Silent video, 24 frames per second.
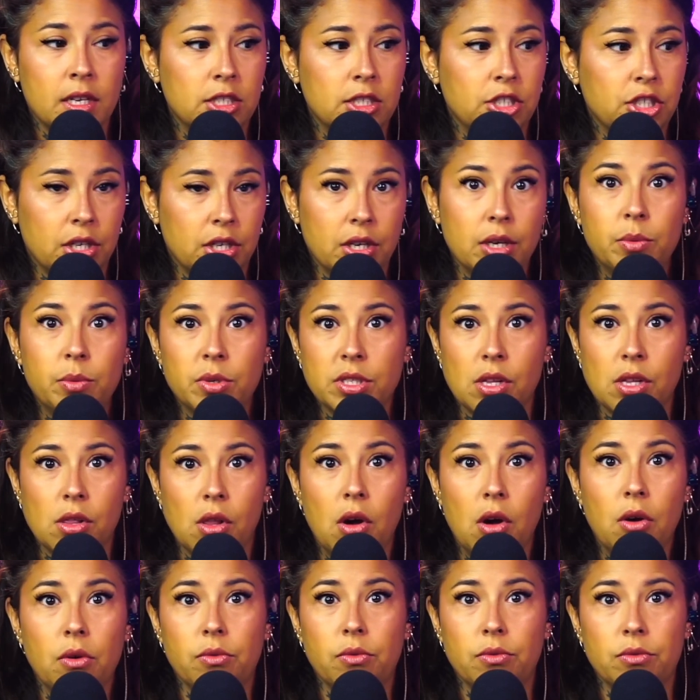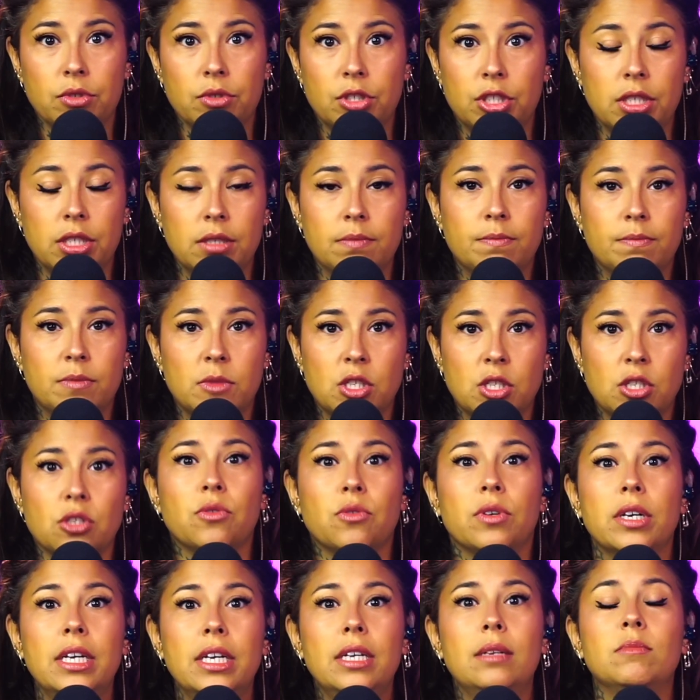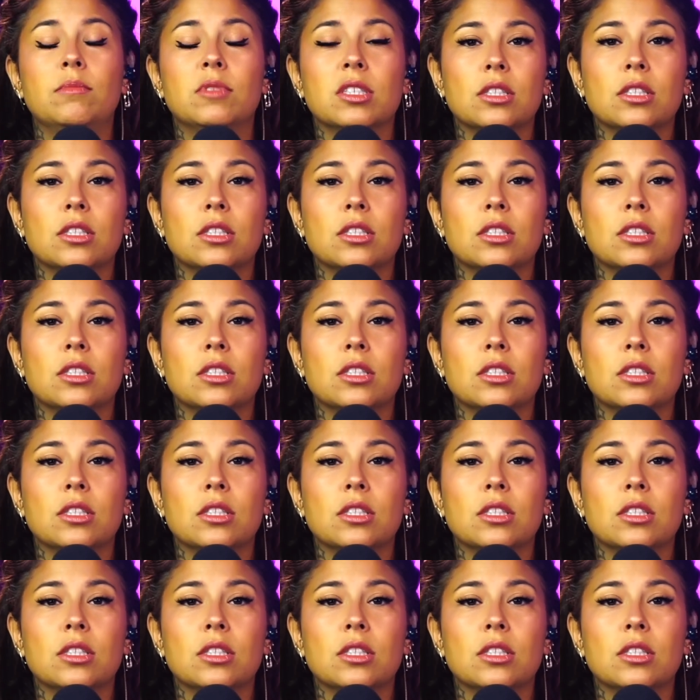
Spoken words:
Sherri was alone. She screamed